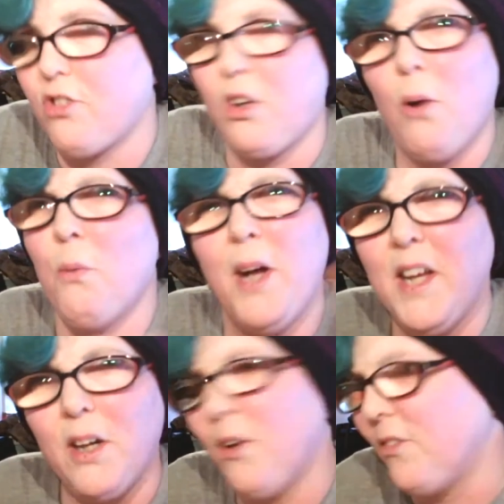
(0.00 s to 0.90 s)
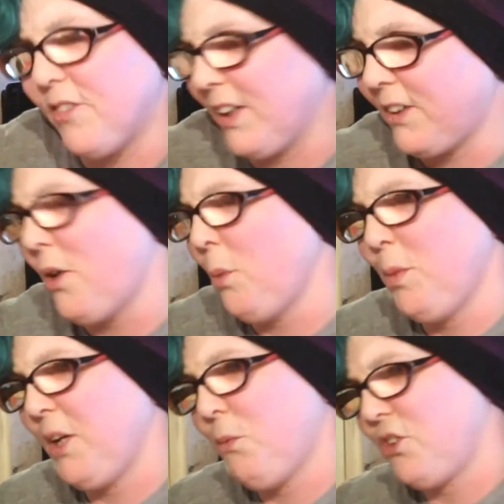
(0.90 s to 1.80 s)
go away, COVID.
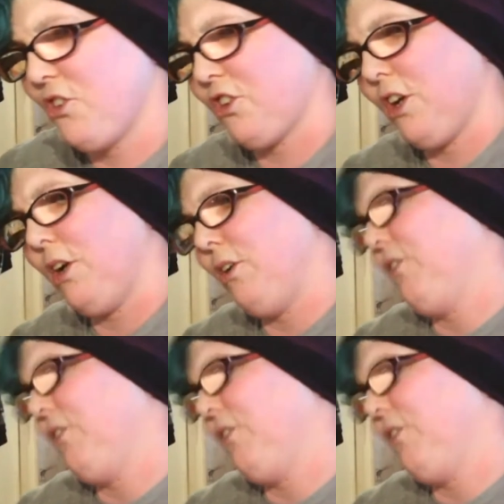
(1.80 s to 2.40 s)
Nobody wants you.